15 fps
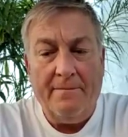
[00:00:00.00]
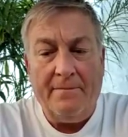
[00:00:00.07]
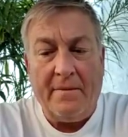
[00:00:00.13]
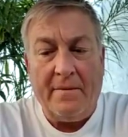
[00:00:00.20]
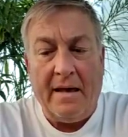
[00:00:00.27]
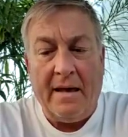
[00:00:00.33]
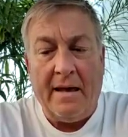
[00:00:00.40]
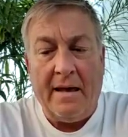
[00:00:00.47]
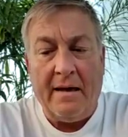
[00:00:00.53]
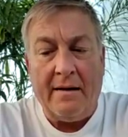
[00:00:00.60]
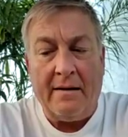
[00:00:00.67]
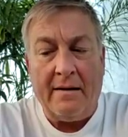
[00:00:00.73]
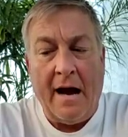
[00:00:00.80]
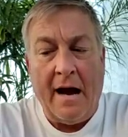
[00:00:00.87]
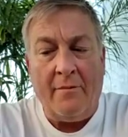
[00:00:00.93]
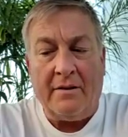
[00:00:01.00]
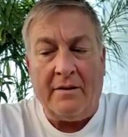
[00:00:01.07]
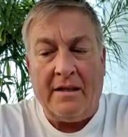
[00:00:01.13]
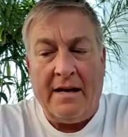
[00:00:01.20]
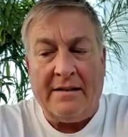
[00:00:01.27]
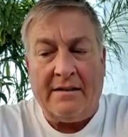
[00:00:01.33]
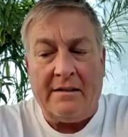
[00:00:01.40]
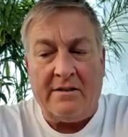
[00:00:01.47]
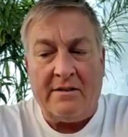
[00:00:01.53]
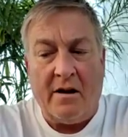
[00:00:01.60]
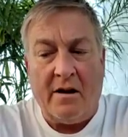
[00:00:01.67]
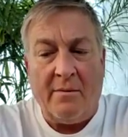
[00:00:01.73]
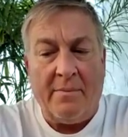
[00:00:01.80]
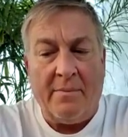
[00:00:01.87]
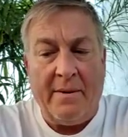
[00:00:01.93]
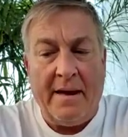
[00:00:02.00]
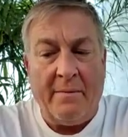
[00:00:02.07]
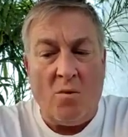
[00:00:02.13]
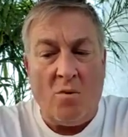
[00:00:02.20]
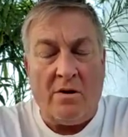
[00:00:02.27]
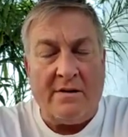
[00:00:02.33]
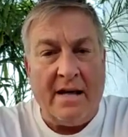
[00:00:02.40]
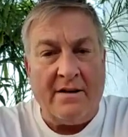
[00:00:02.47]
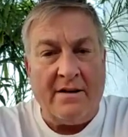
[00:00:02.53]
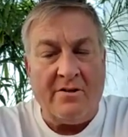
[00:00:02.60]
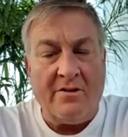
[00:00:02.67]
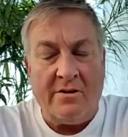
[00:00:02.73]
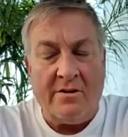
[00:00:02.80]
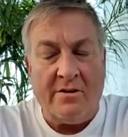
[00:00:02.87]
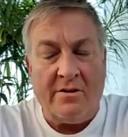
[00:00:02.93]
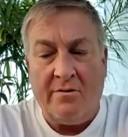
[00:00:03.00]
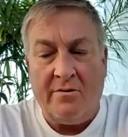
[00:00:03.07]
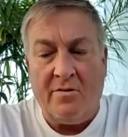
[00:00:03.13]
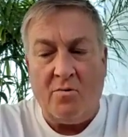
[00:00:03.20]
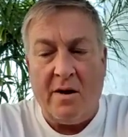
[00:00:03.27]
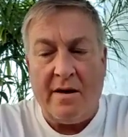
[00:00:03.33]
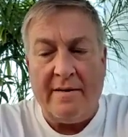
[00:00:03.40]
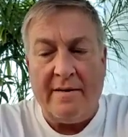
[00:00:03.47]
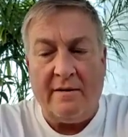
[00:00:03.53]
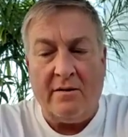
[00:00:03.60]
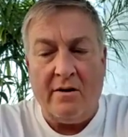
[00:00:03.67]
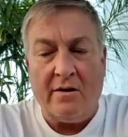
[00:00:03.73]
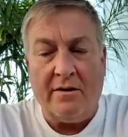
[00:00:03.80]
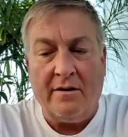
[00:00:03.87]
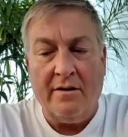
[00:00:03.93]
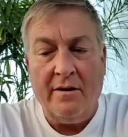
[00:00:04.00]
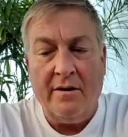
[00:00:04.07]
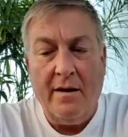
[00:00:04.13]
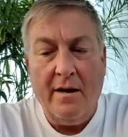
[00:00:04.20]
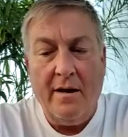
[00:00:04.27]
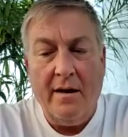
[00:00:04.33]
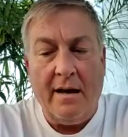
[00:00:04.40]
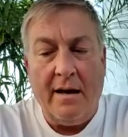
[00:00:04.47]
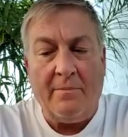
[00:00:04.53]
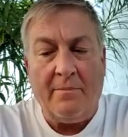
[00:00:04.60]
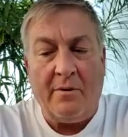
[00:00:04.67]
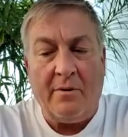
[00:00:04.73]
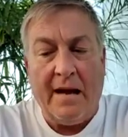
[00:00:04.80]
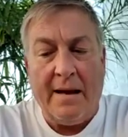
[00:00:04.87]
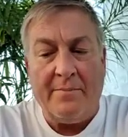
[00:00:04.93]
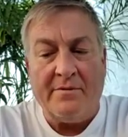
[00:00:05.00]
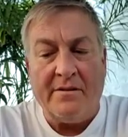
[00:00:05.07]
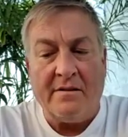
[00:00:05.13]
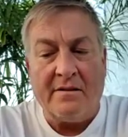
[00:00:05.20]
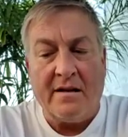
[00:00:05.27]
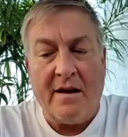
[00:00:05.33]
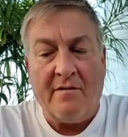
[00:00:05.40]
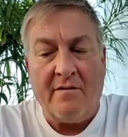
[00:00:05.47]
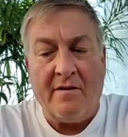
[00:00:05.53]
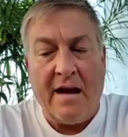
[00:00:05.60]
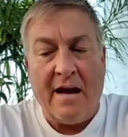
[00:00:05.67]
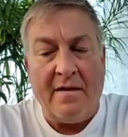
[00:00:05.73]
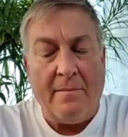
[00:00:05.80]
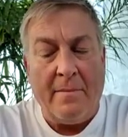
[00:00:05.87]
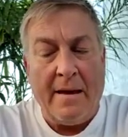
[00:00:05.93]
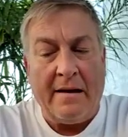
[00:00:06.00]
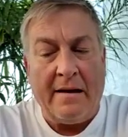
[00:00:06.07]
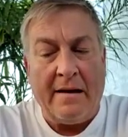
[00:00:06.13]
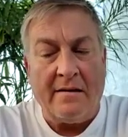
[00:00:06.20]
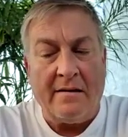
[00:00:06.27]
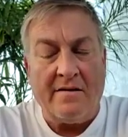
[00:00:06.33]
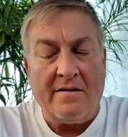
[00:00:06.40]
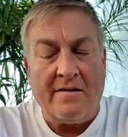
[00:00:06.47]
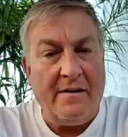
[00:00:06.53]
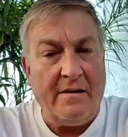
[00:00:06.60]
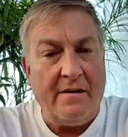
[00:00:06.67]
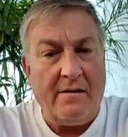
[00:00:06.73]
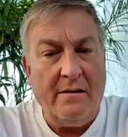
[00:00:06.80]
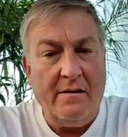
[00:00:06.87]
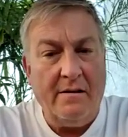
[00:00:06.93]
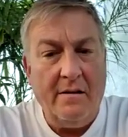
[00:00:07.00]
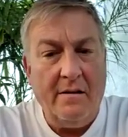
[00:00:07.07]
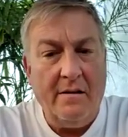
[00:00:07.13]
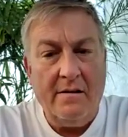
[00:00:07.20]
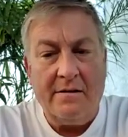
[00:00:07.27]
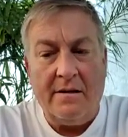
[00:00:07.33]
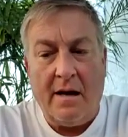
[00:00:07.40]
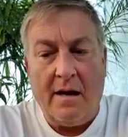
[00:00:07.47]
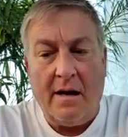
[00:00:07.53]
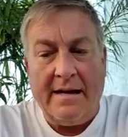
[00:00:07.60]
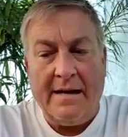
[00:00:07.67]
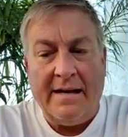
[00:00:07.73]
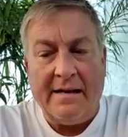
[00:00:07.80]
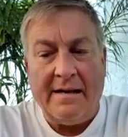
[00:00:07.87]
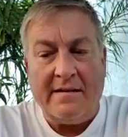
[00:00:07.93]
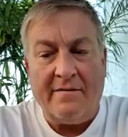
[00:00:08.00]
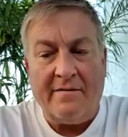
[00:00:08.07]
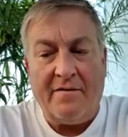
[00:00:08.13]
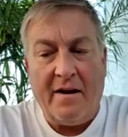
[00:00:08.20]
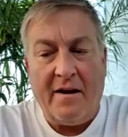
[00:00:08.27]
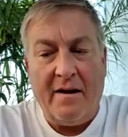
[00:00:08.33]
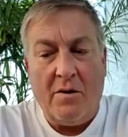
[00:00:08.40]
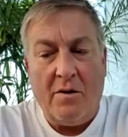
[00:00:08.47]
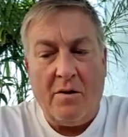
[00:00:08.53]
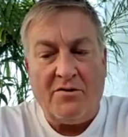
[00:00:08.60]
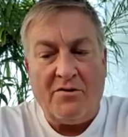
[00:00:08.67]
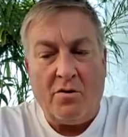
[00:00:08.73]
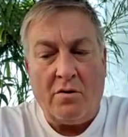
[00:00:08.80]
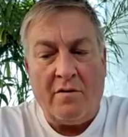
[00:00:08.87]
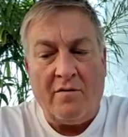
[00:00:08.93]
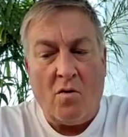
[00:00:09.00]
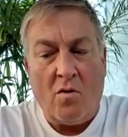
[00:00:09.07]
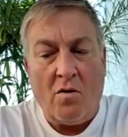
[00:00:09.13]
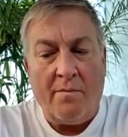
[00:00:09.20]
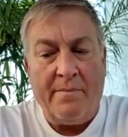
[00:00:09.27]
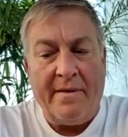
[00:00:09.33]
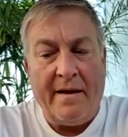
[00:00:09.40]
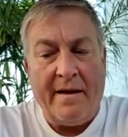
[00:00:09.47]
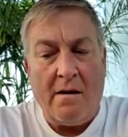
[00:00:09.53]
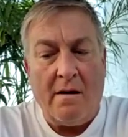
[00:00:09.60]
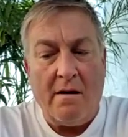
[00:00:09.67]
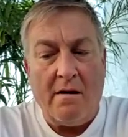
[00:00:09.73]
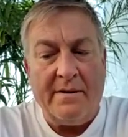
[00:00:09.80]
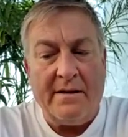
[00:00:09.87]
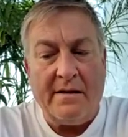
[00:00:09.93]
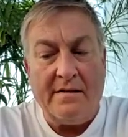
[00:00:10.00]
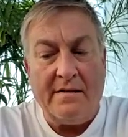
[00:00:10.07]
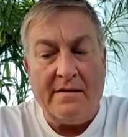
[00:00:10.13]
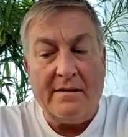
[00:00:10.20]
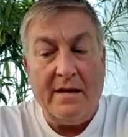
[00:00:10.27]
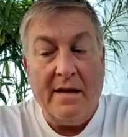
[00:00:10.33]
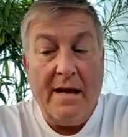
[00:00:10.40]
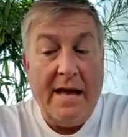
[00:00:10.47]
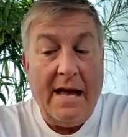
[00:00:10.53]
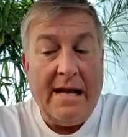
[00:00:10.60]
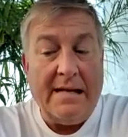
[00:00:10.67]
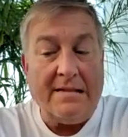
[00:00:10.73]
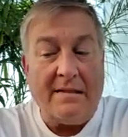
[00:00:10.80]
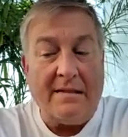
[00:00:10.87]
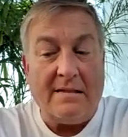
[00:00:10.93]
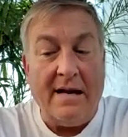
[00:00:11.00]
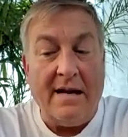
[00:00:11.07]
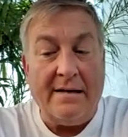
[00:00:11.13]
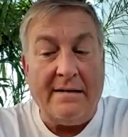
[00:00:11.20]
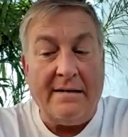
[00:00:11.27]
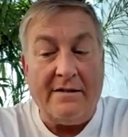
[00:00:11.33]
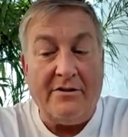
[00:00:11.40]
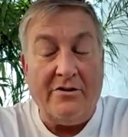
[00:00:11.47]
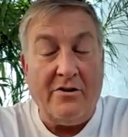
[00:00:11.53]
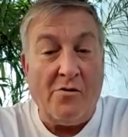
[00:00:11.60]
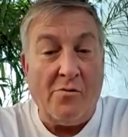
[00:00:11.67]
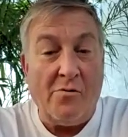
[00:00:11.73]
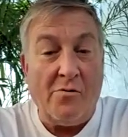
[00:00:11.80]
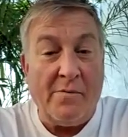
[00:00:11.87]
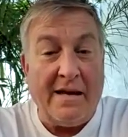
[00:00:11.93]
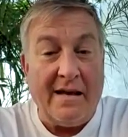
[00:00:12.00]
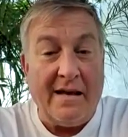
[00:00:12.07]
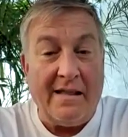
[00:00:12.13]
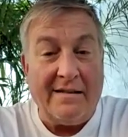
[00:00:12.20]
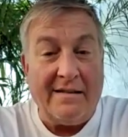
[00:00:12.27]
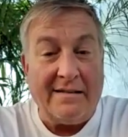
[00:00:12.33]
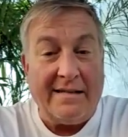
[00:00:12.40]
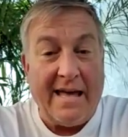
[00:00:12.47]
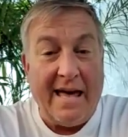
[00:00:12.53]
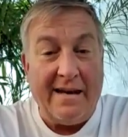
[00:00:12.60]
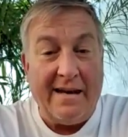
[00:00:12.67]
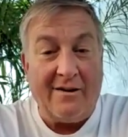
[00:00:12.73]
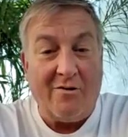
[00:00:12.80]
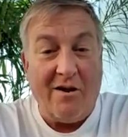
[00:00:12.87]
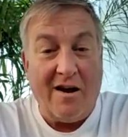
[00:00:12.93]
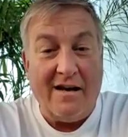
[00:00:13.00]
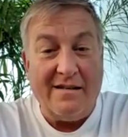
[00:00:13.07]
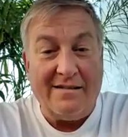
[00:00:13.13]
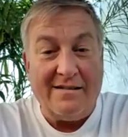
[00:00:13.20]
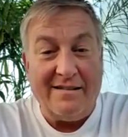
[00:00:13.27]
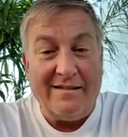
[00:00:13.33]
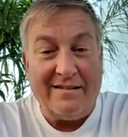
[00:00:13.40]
And I would like to start paying more attention to the way they look and perhaps discover how they make us feel to identify what sort of orb they are. Because as a scientist, you know me, I like to categorize